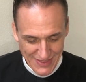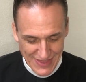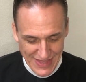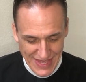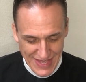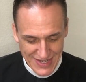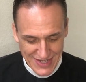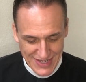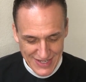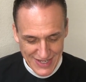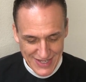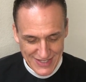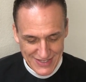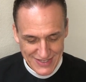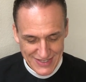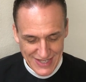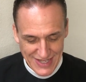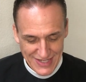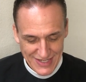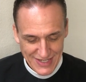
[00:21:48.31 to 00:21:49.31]
then he
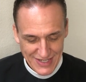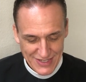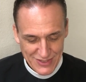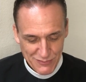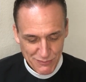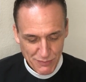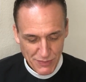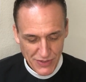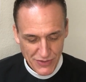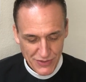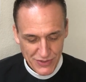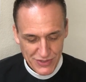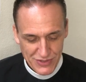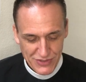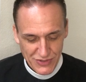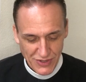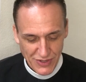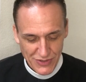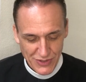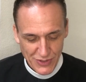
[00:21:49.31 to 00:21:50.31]
sent his
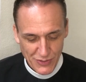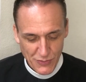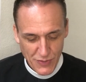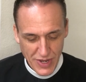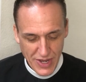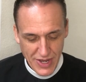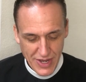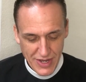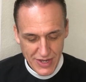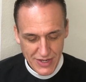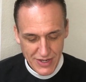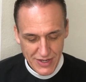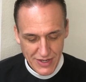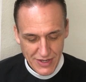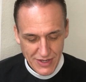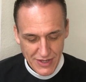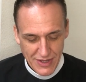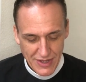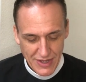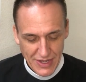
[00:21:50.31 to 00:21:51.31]
brothers on their way,
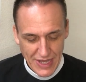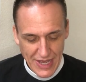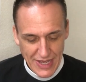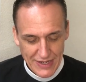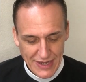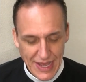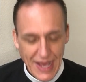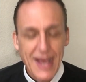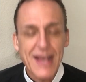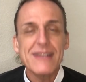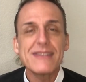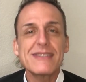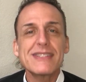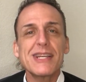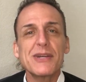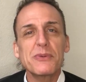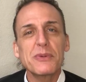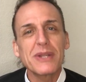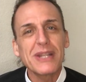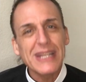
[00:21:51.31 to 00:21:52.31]
and as
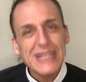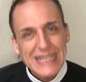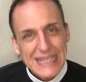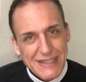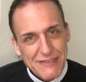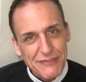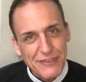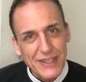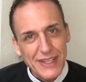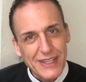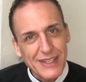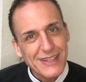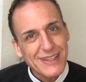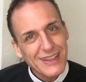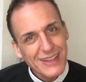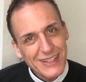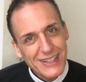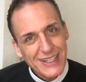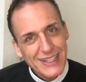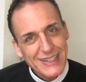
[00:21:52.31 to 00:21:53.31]
they were leaving,
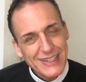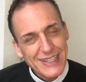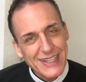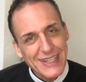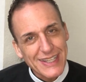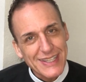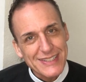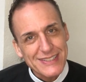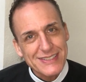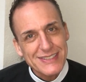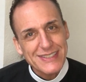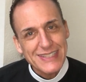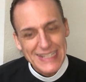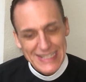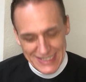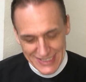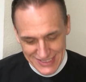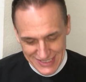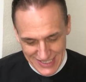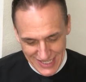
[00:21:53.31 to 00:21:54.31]
look at this,
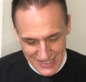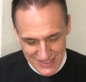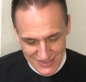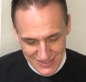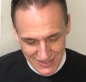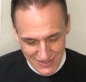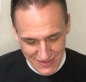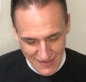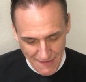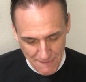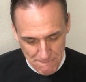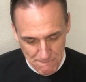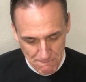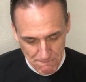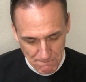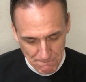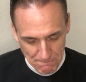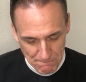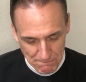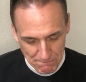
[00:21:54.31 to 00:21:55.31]
he said to them,
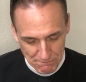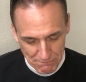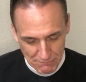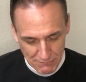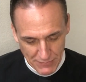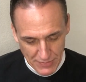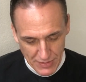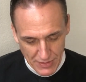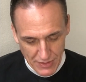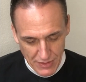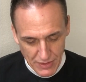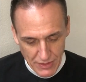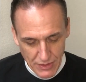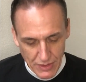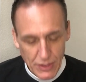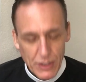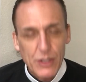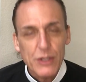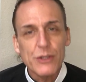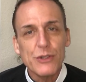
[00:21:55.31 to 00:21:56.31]

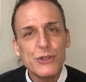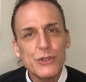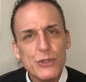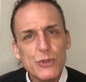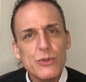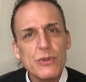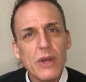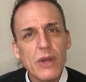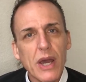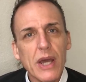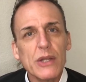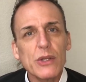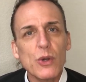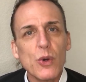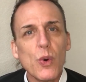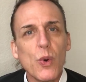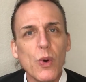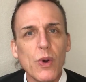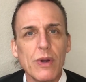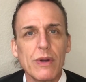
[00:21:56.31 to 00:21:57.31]
Do not
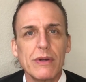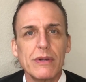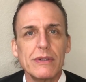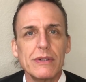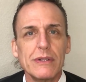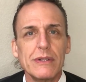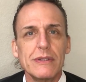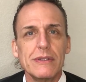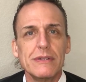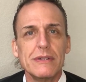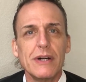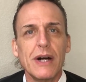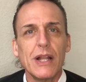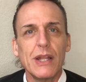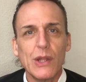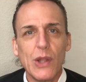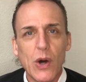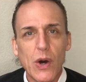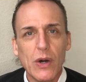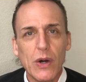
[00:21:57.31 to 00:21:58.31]
quarrel
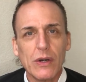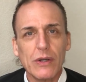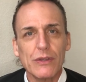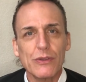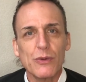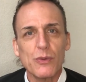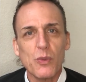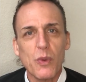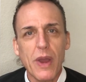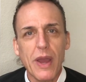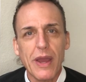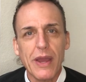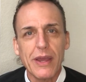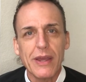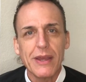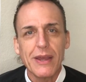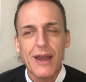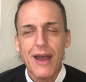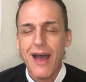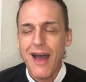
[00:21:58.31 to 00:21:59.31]
along the way.